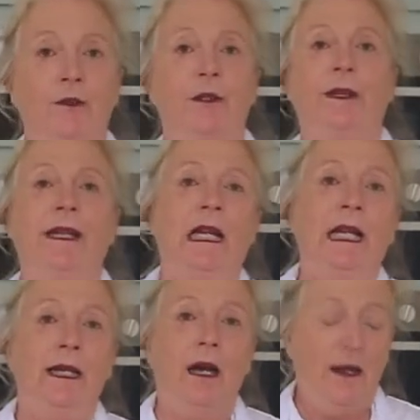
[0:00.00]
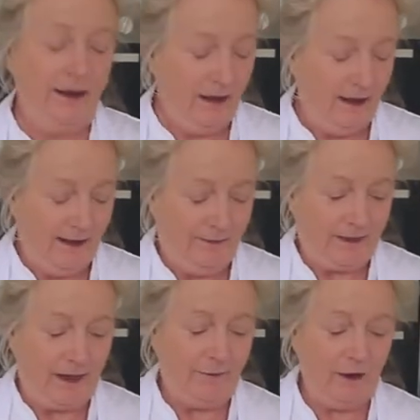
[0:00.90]
do it with the lid on
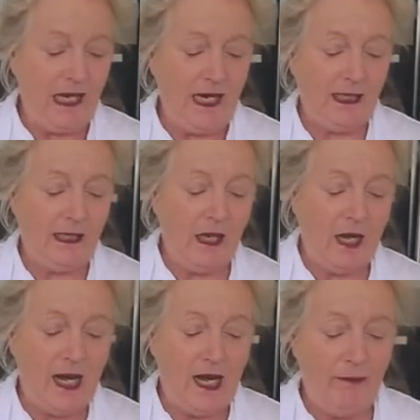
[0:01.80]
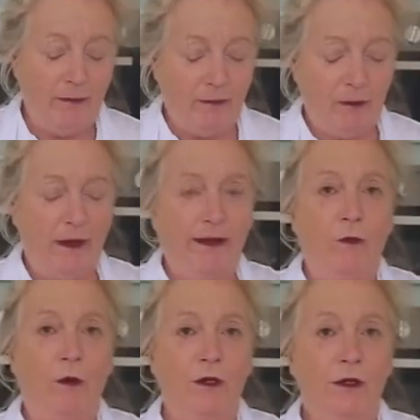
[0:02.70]
if you like, but we want the
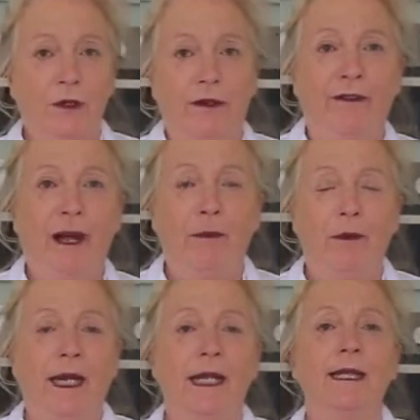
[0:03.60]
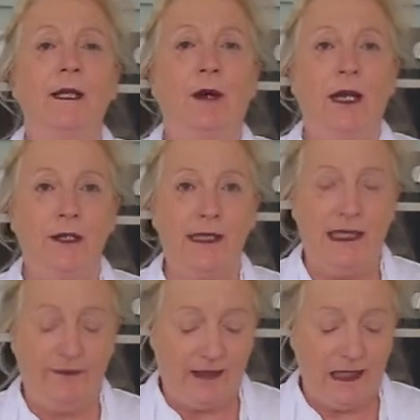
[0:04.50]
water to evaporate, so I'll just
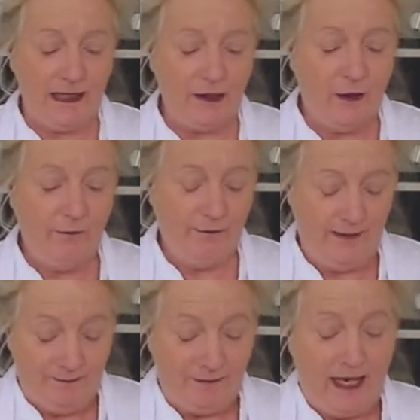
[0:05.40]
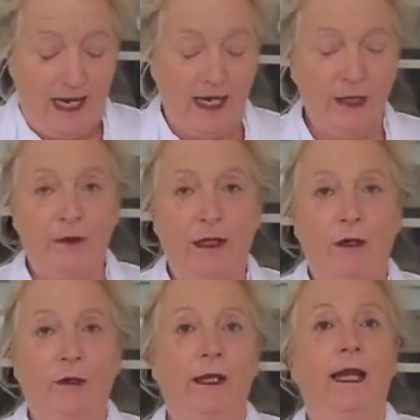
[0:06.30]
leave the lid off and we'll
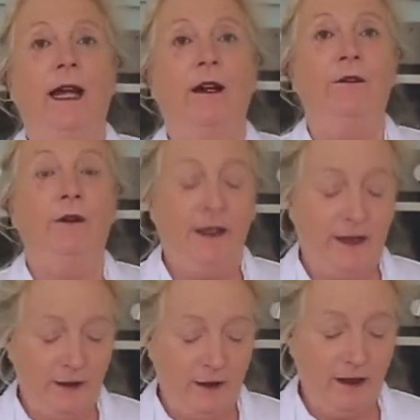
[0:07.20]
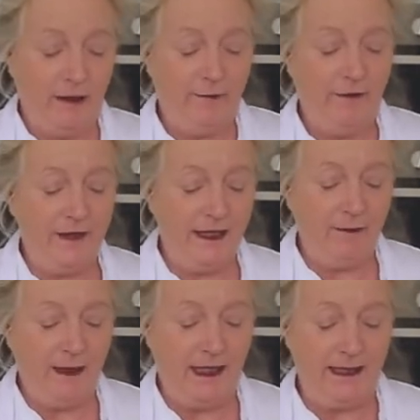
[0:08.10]
cook it there for another 15
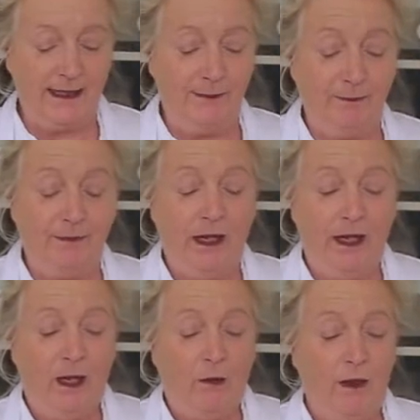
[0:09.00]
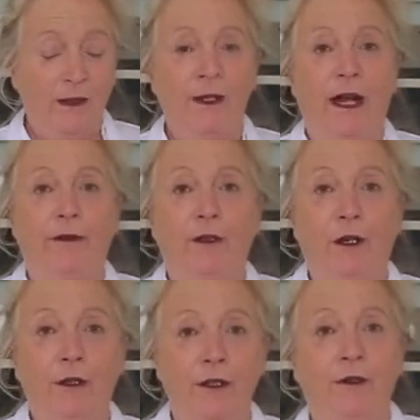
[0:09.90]
minutes. Once you have it
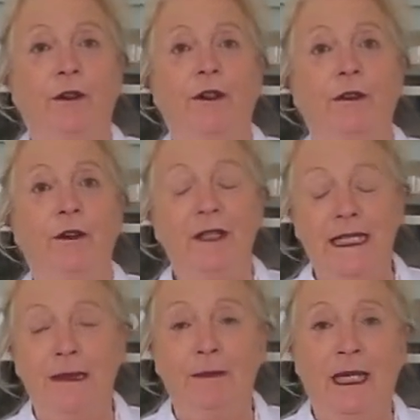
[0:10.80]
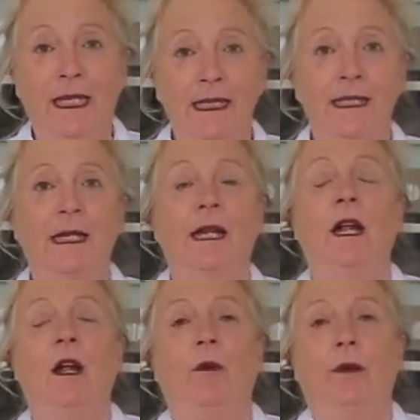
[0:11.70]
cooked for the 15 minutes,
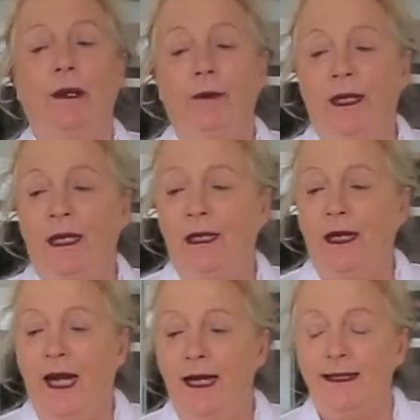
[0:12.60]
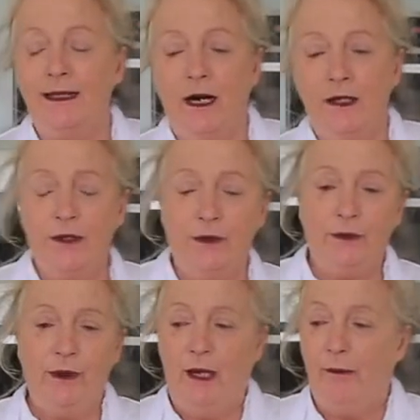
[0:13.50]
we will start
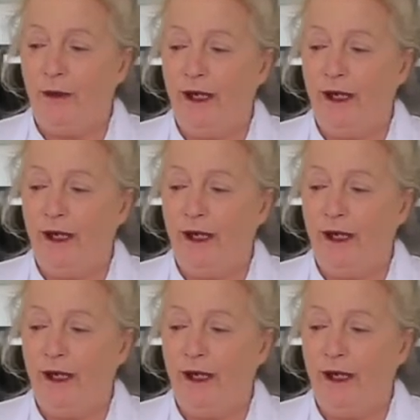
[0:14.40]
to put